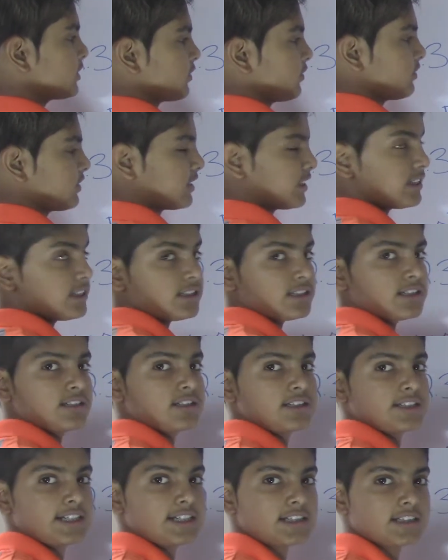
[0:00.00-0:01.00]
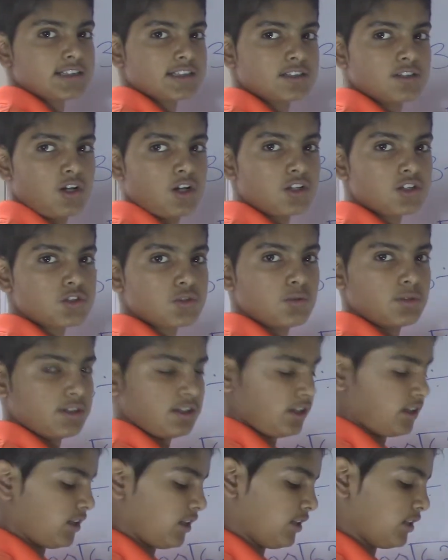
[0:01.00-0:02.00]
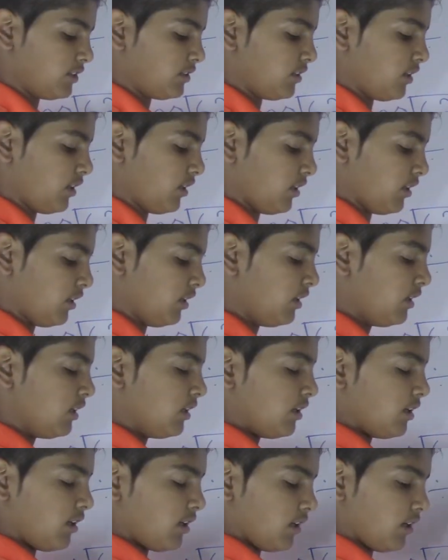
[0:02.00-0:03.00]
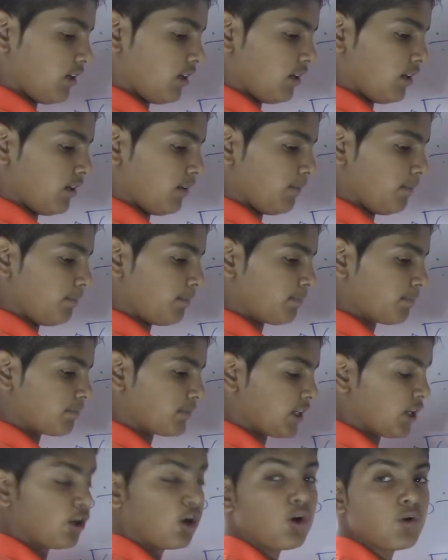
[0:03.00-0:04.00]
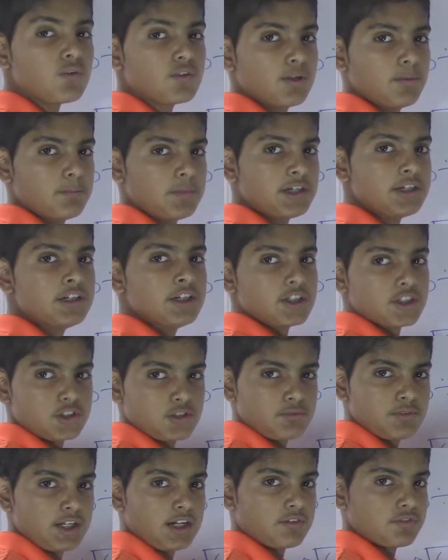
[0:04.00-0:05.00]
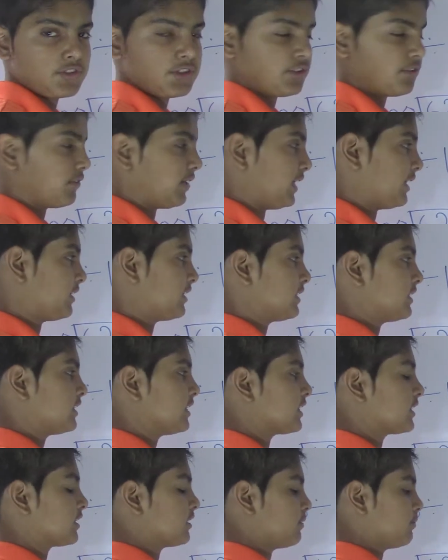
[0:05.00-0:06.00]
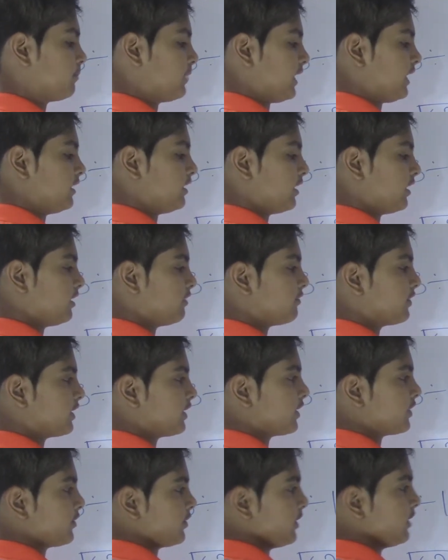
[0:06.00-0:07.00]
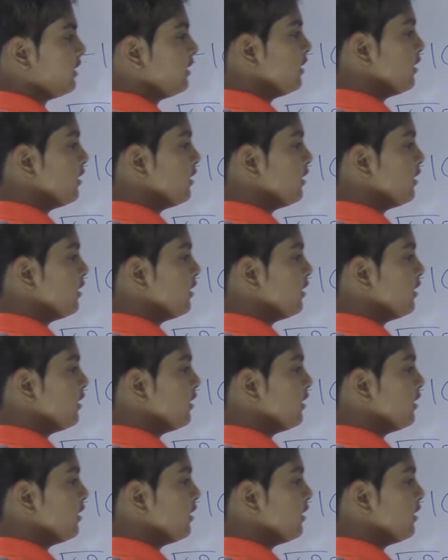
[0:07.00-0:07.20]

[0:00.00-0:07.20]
So since the 6 is also uh, uh, uh, a whole number, so we have to divide the 6 by 100.